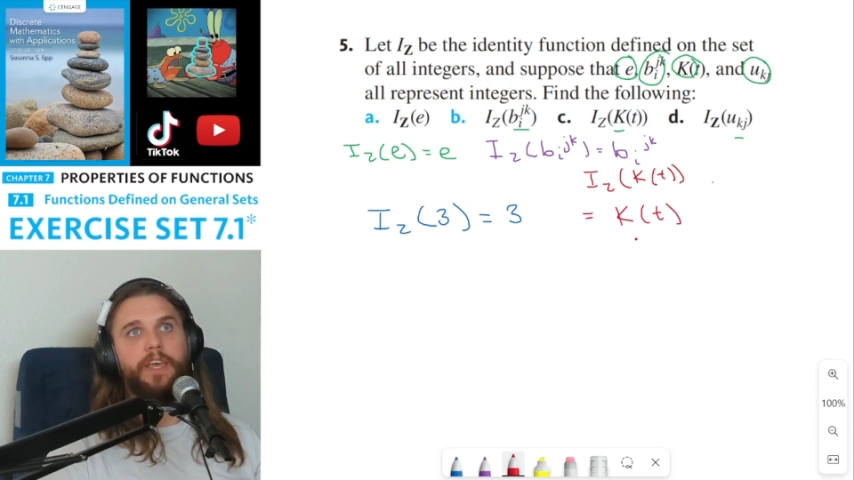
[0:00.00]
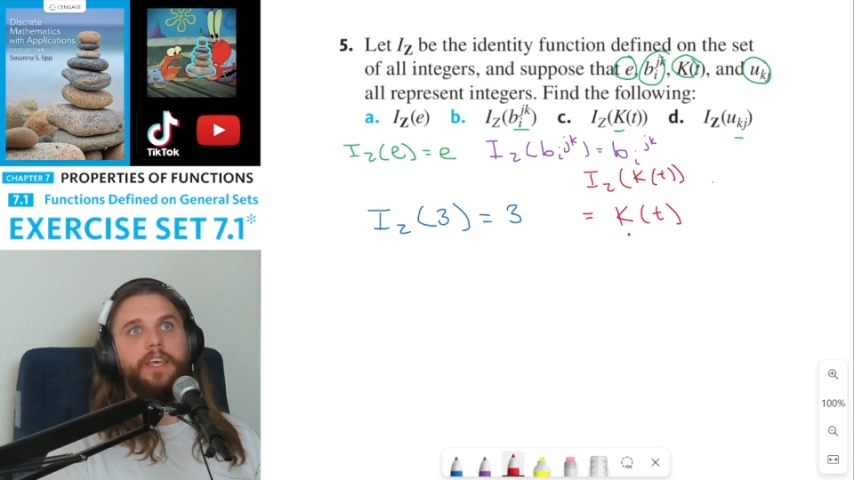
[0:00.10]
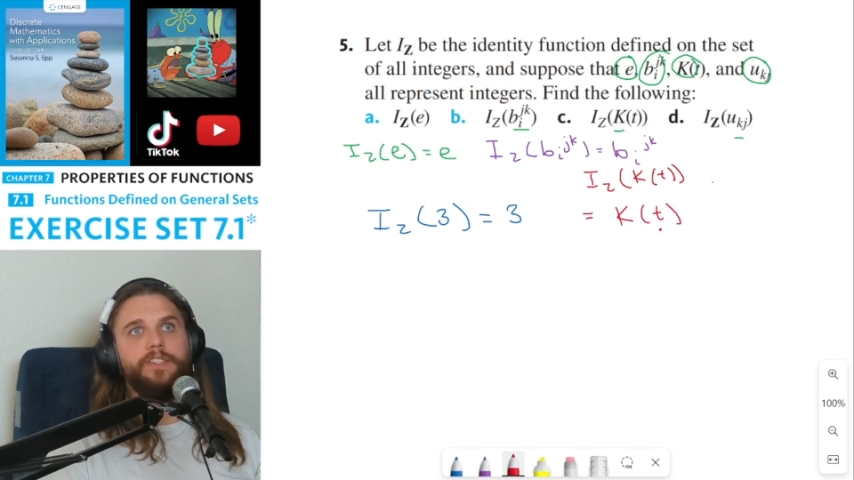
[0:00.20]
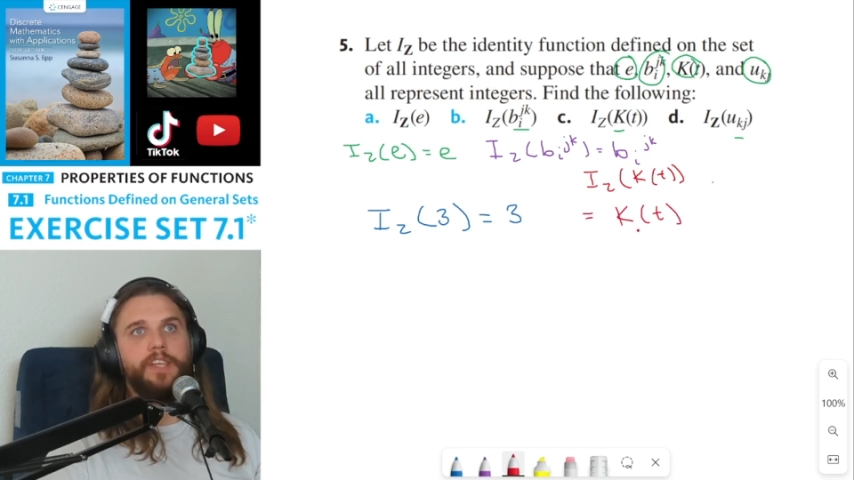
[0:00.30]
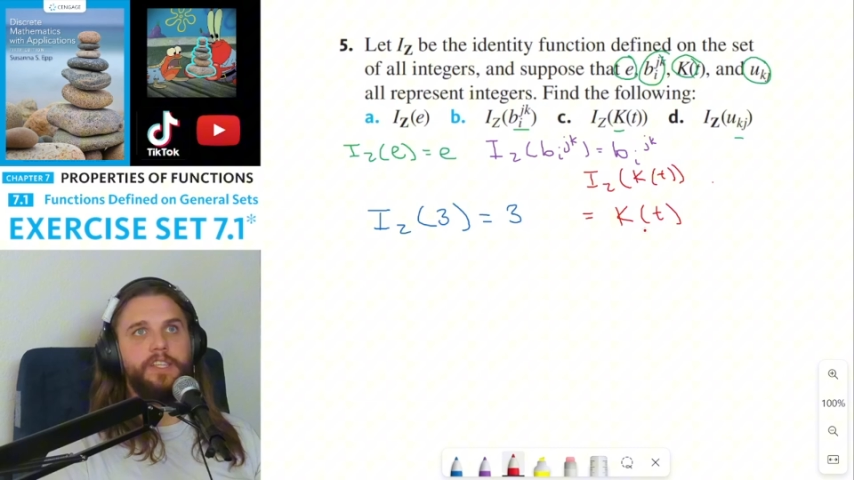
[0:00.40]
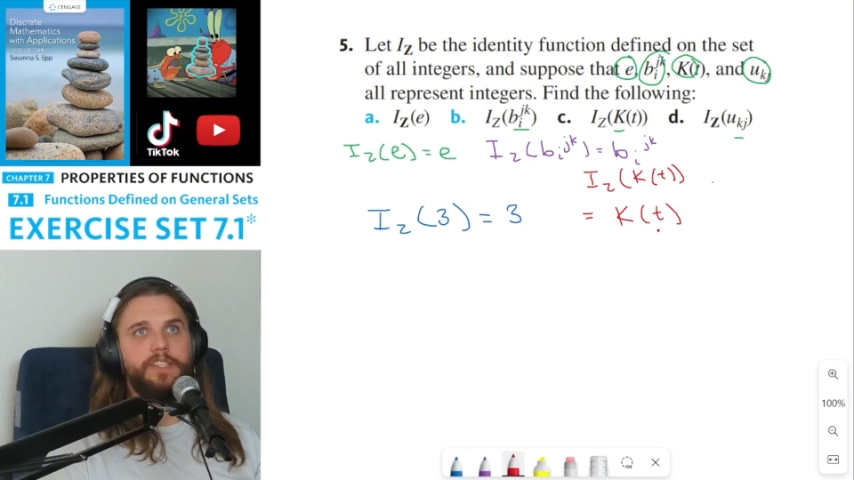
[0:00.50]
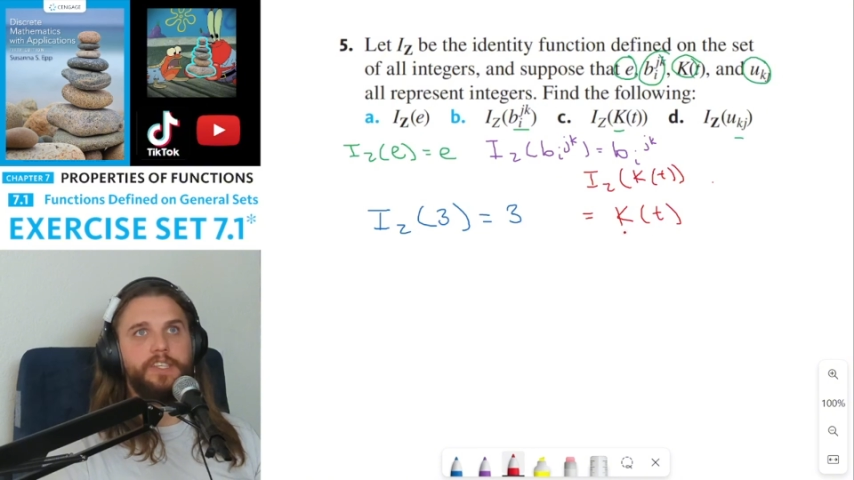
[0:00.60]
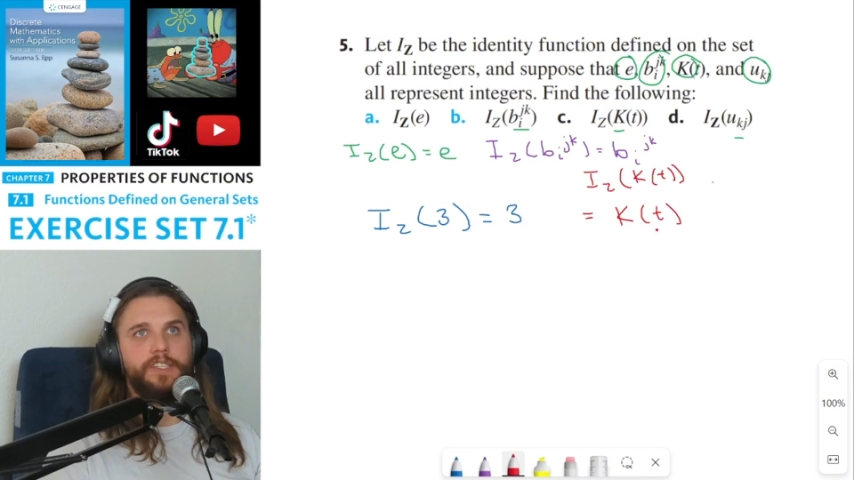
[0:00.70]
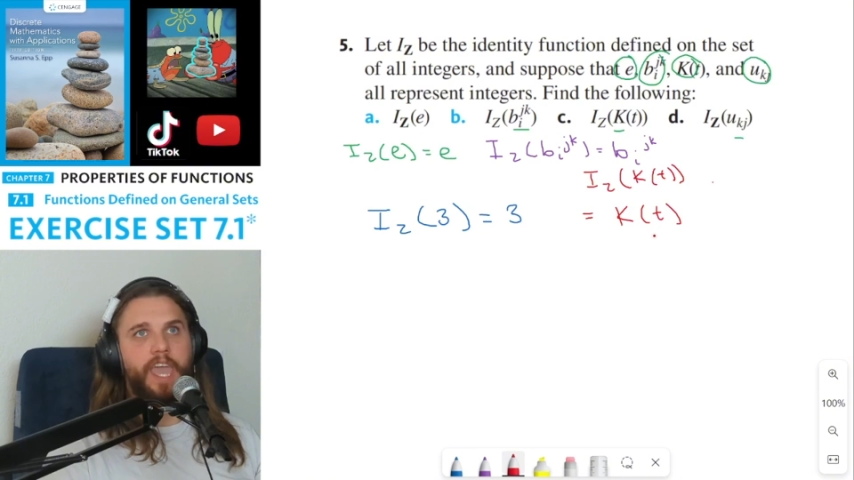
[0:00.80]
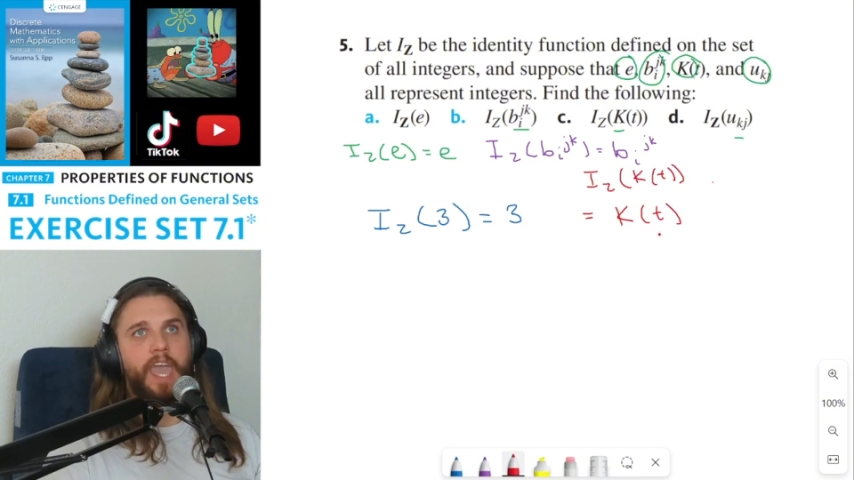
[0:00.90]
since this
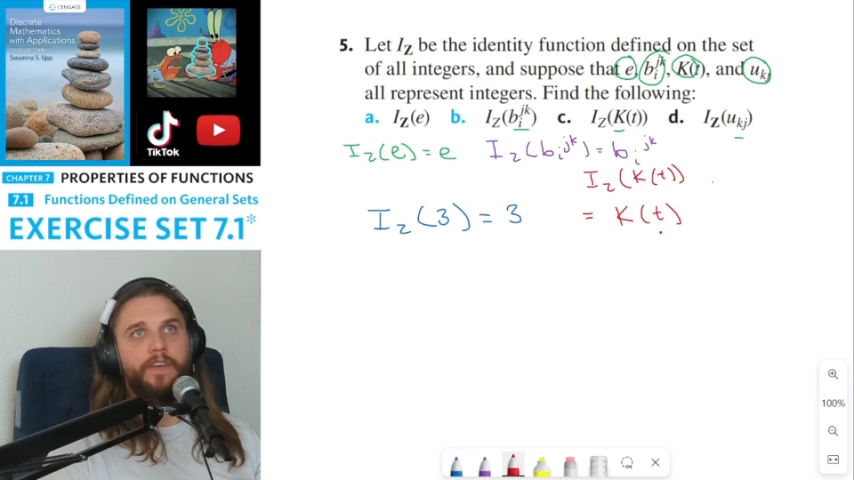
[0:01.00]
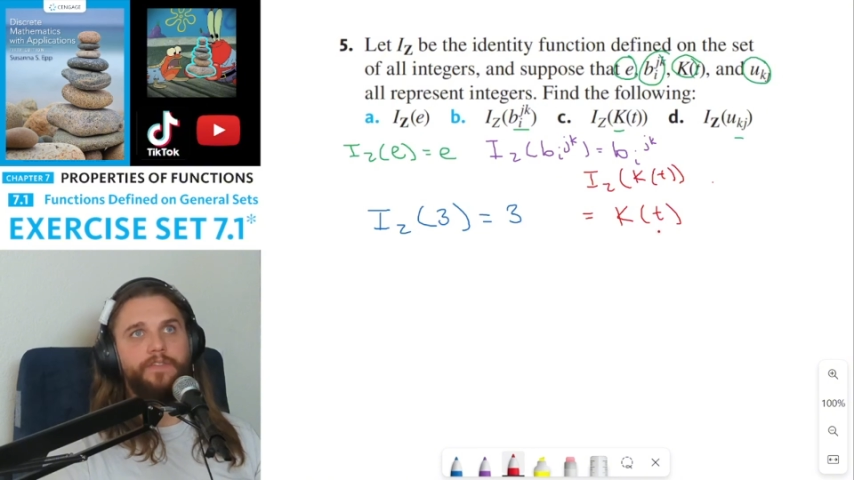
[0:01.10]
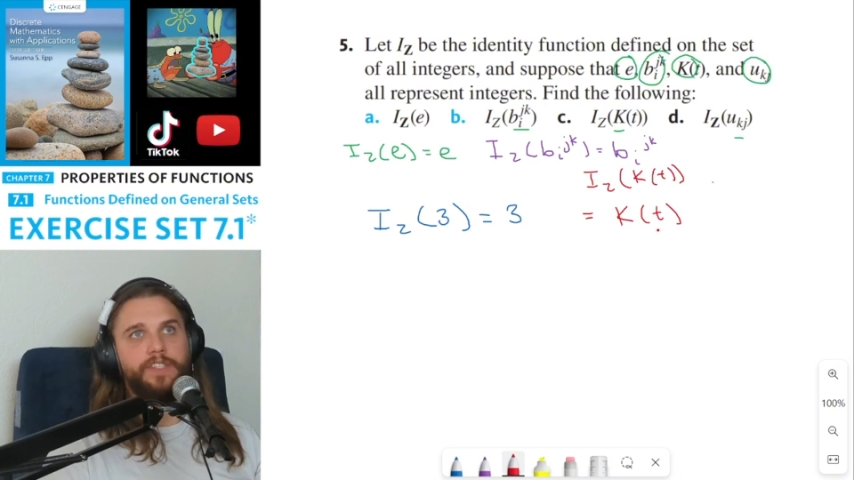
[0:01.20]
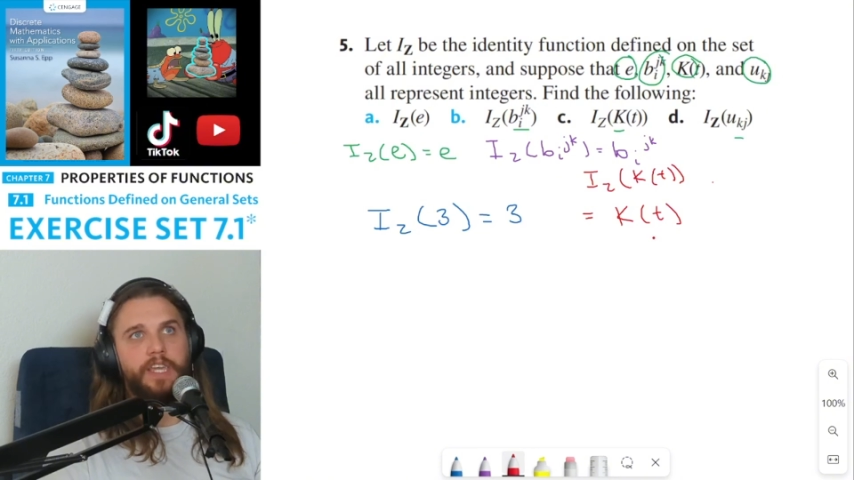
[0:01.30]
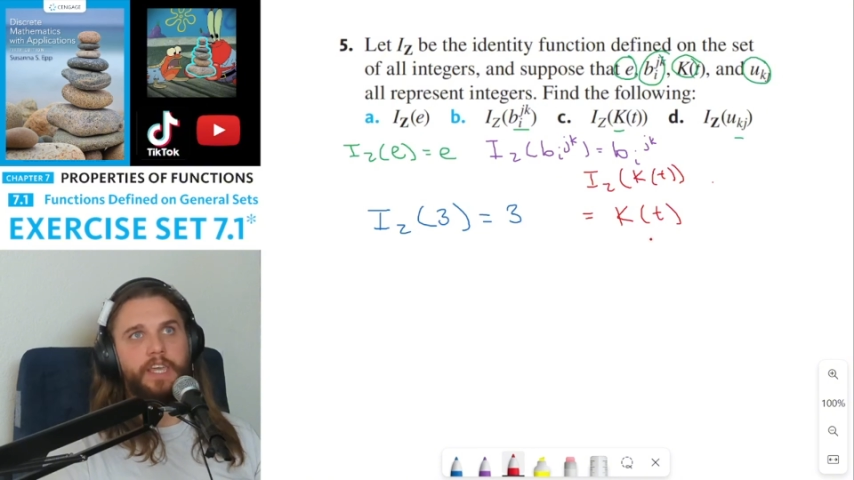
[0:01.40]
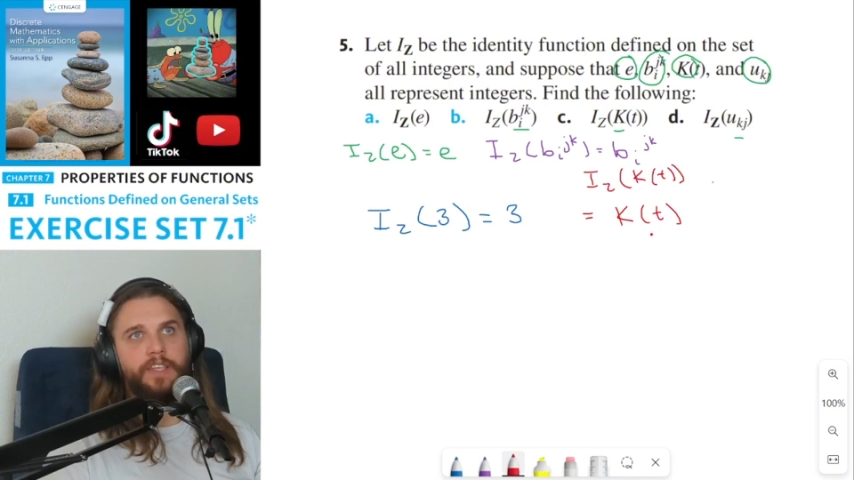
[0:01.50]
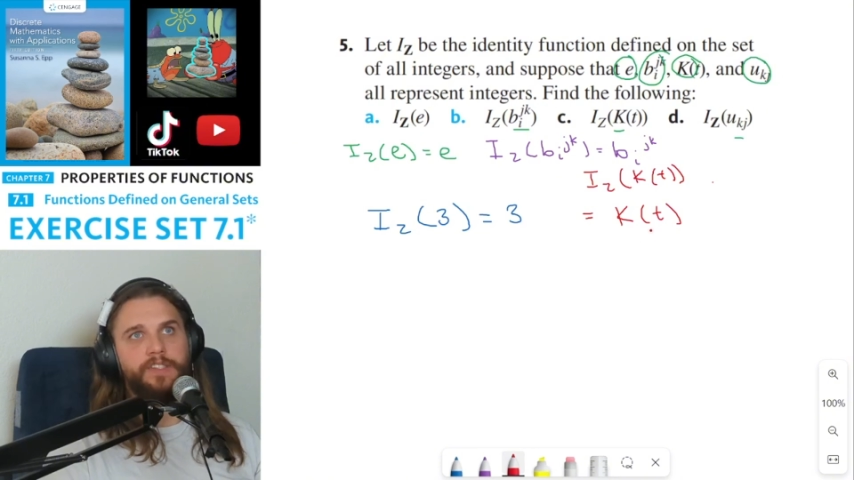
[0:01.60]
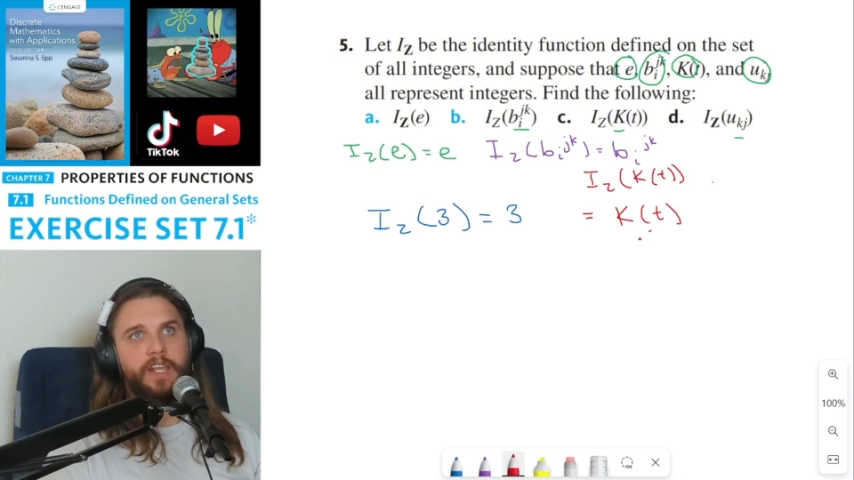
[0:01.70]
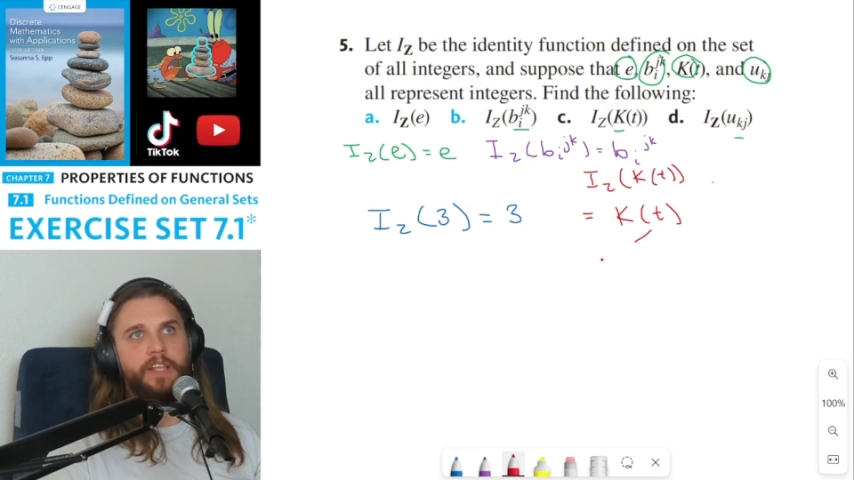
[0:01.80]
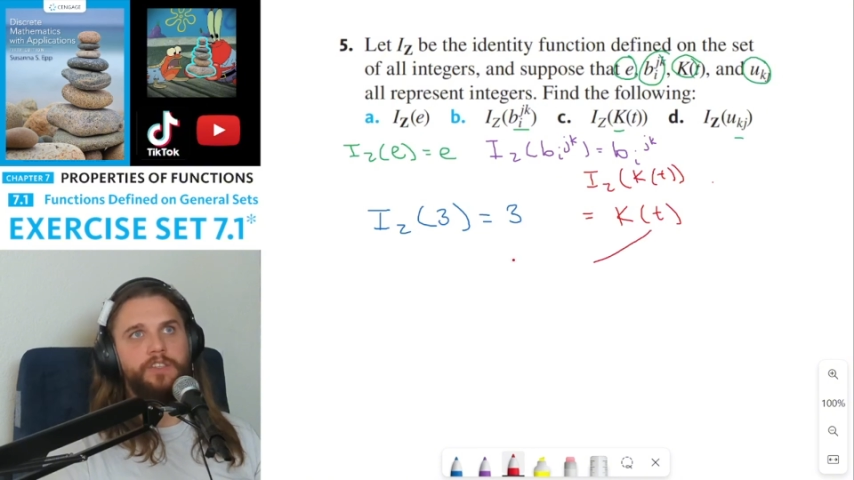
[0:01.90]
k of t is an
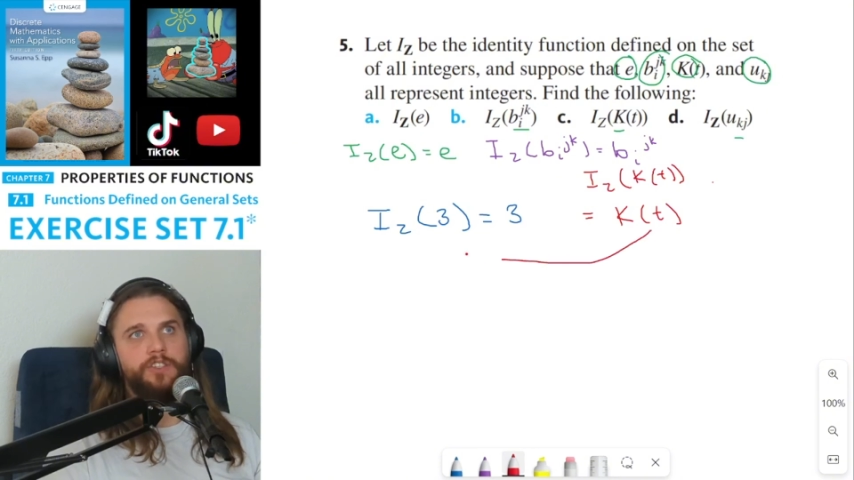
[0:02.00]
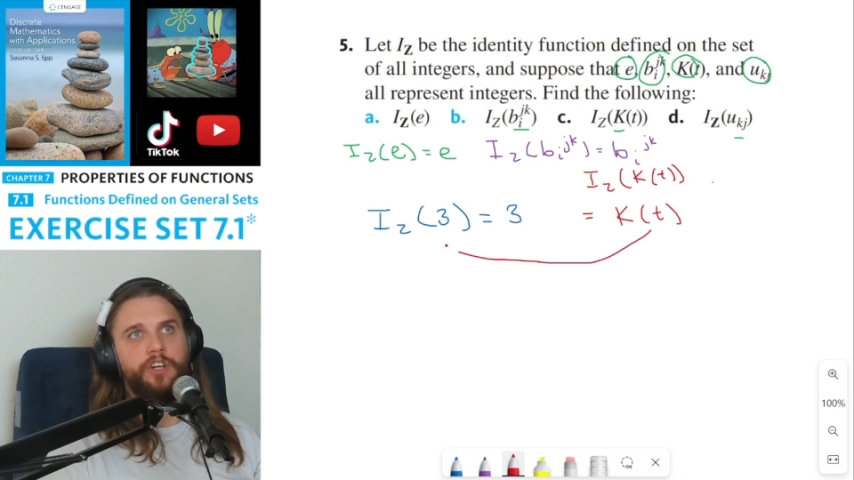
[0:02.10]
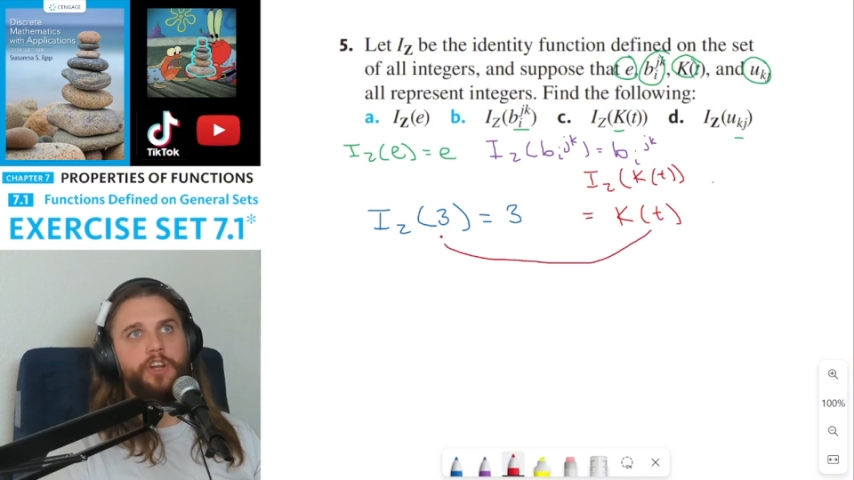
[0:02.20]
integer,